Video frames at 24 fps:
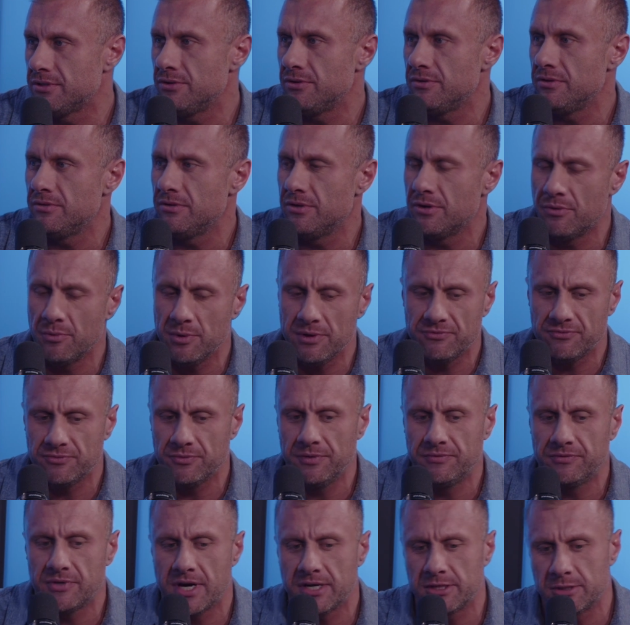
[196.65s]
Right. You know,
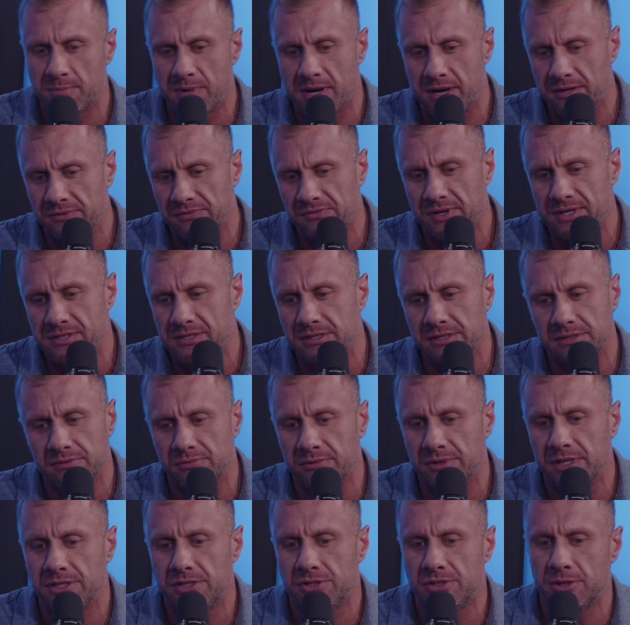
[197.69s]
we've talked about investing in
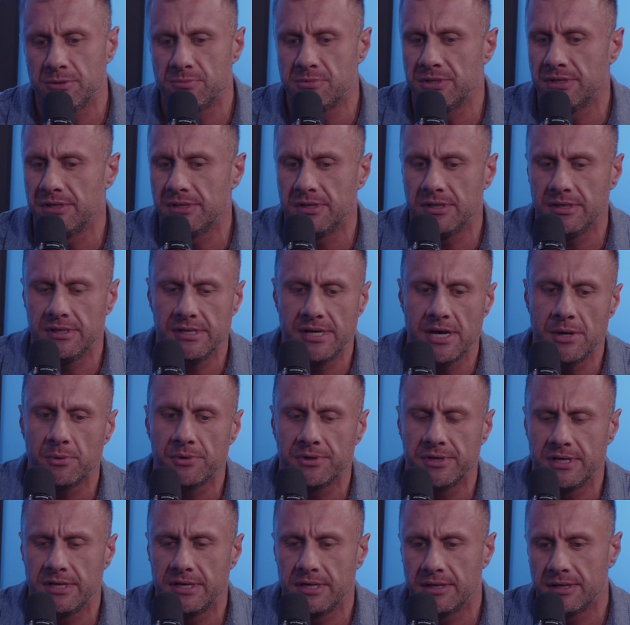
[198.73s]
relationships and
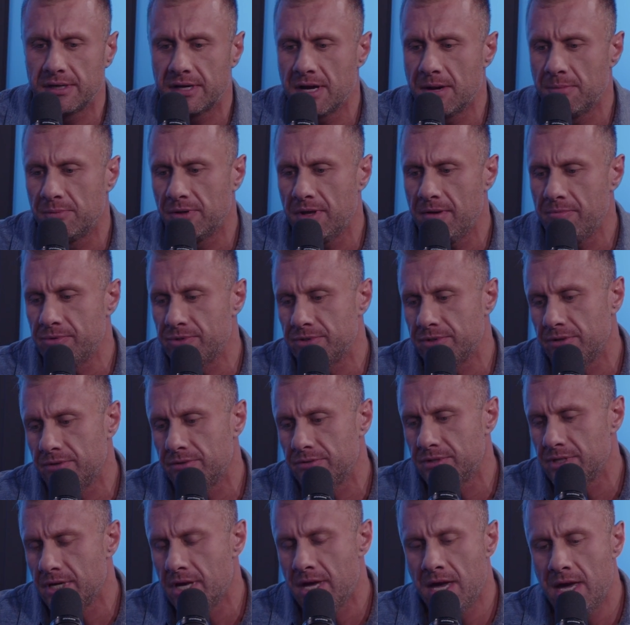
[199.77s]
networking in a couple
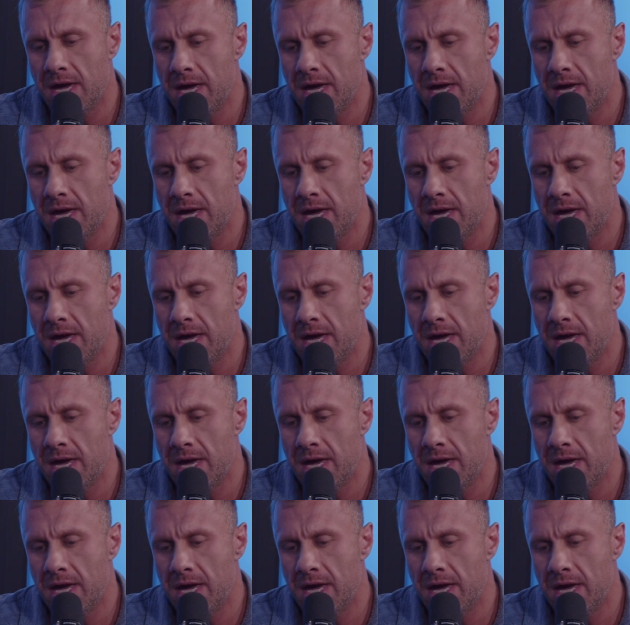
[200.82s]
episodes.